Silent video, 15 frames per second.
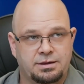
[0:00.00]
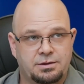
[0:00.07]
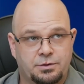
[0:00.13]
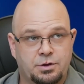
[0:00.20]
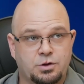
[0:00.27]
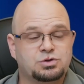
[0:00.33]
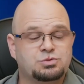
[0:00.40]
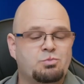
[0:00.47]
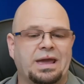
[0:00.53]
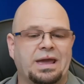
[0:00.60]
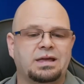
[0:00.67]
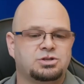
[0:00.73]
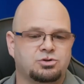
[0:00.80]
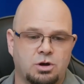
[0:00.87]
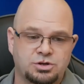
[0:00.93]
those
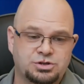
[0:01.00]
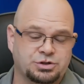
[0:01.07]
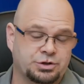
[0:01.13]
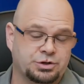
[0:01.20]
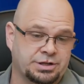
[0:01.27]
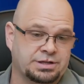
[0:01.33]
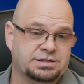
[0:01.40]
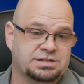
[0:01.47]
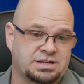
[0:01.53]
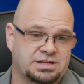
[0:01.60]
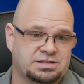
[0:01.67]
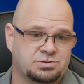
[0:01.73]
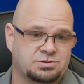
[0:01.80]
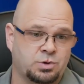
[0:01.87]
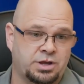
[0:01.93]
bands are also going to
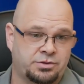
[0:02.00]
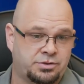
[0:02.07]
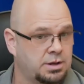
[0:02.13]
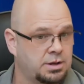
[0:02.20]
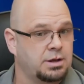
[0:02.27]
assist with